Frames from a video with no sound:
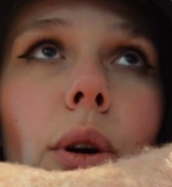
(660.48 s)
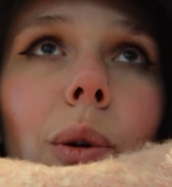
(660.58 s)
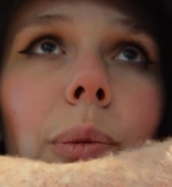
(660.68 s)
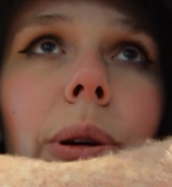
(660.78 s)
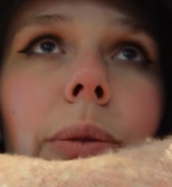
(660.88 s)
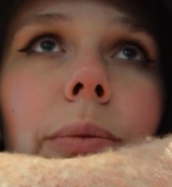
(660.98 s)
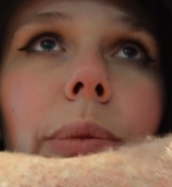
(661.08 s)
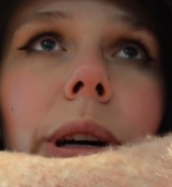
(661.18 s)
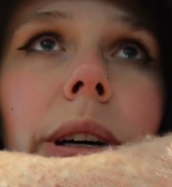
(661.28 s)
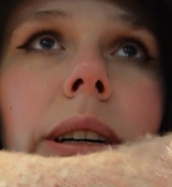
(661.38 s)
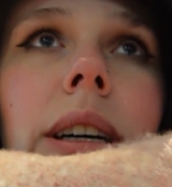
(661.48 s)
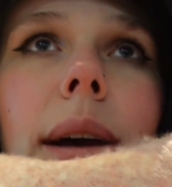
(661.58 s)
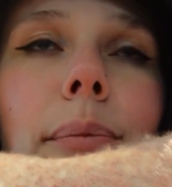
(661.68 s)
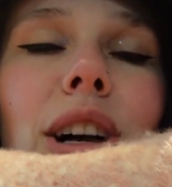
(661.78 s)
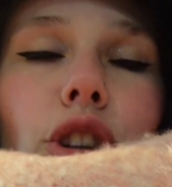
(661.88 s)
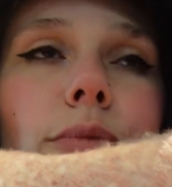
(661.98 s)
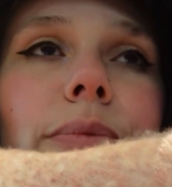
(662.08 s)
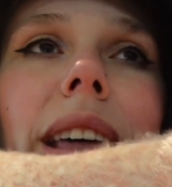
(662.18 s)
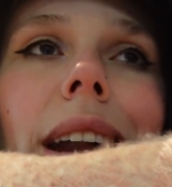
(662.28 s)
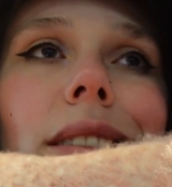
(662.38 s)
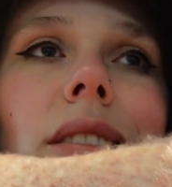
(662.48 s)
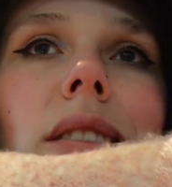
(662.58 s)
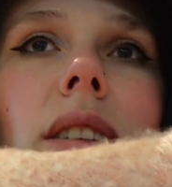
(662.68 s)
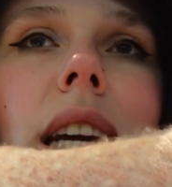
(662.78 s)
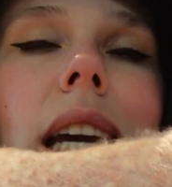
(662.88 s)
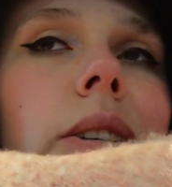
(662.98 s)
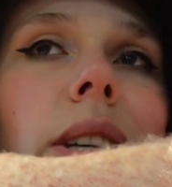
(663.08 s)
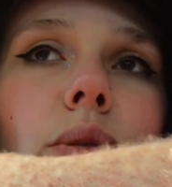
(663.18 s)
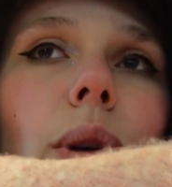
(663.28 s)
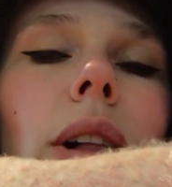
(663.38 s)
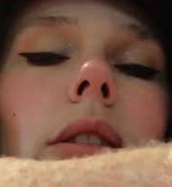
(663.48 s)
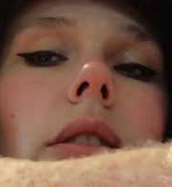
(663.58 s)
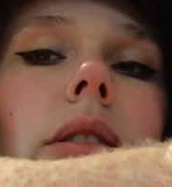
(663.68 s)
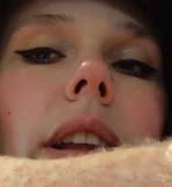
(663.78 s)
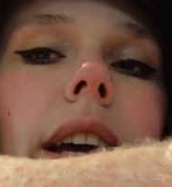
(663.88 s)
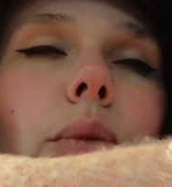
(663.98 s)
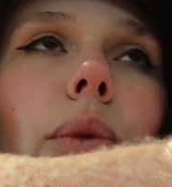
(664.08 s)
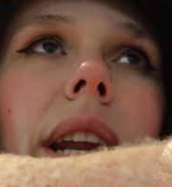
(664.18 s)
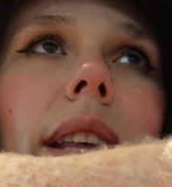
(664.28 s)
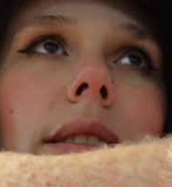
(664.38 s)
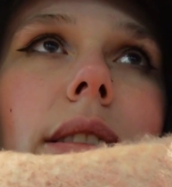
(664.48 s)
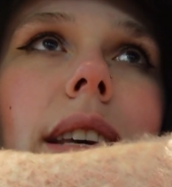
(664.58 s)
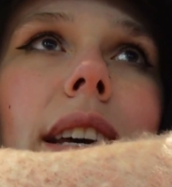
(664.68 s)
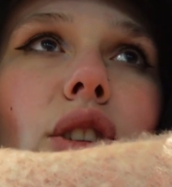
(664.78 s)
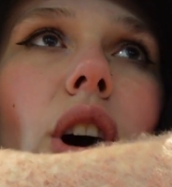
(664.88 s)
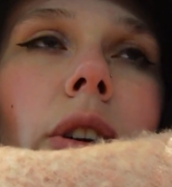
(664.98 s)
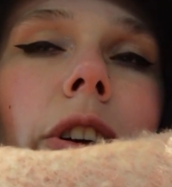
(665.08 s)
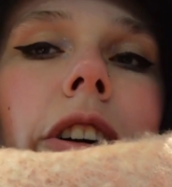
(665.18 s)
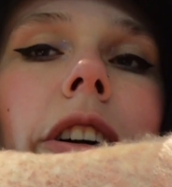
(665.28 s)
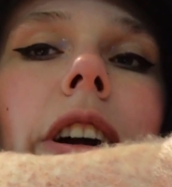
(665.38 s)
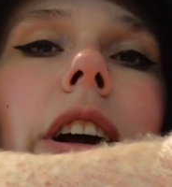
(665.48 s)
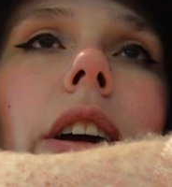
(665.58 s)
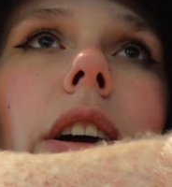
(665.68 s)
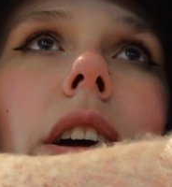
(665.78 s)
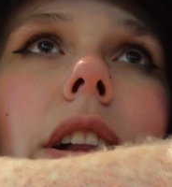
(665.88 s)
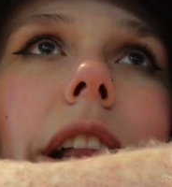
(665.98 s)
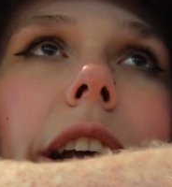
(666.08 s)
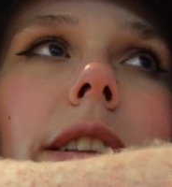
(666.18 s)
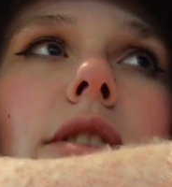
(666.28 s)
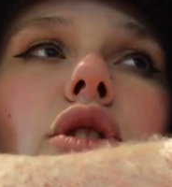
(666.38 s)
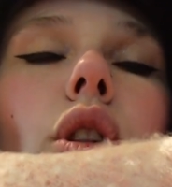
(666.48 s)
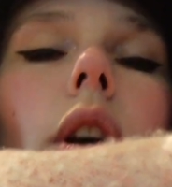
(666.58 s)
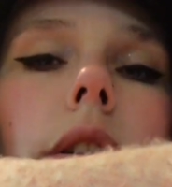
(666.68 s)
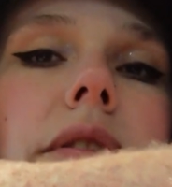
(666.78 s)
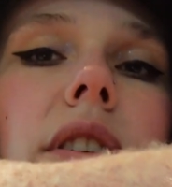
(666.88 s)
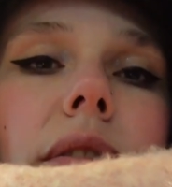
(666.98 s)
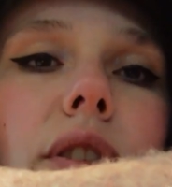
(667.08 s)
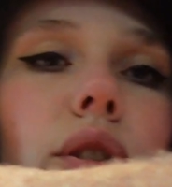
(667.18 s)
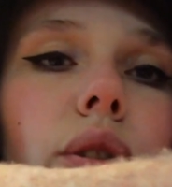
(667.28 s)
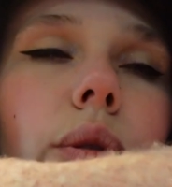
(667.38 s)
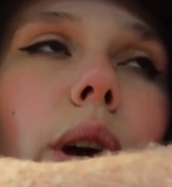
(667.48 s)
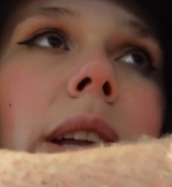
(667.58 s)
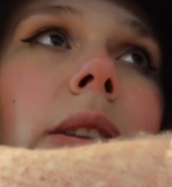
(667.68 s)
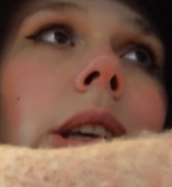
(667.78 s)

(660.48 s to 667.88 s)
open, but in Belgium that is the case as well. Like when it gets hotter, like there's a lot of stuff to do then